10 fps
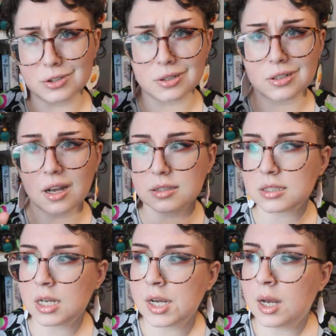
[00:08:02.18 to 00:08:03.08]
success,
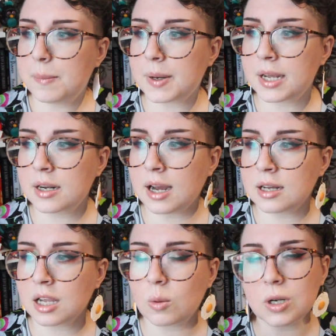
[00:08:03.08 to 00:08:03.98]
but
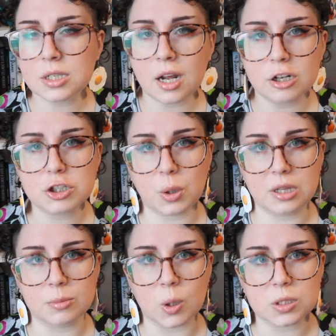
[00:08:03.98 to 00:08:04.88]
at like what did I enjoy
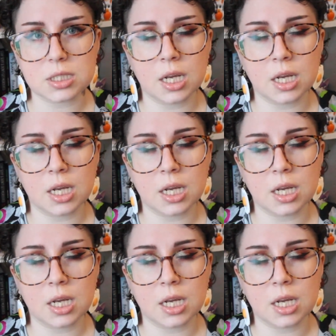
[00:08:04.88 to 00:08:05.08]
the most.